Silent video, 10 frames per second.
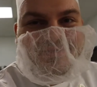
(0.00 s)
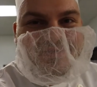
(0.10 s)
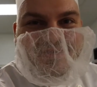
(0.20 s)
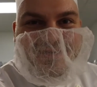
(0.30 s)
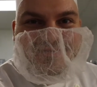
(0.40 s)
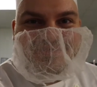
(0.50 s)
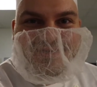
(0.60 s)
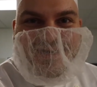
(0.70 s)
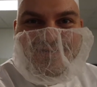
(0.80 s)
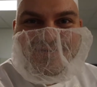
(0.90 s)
will set up the
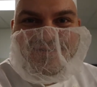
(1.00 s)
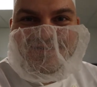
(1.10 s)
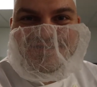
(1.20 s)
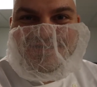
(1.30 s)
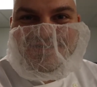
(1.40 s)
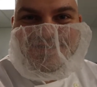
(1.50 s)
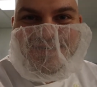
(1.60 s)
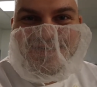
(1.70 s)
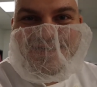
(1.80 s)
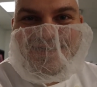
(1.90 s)
camera and just
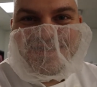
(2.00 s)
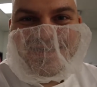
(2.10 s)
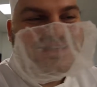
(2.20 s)
uh,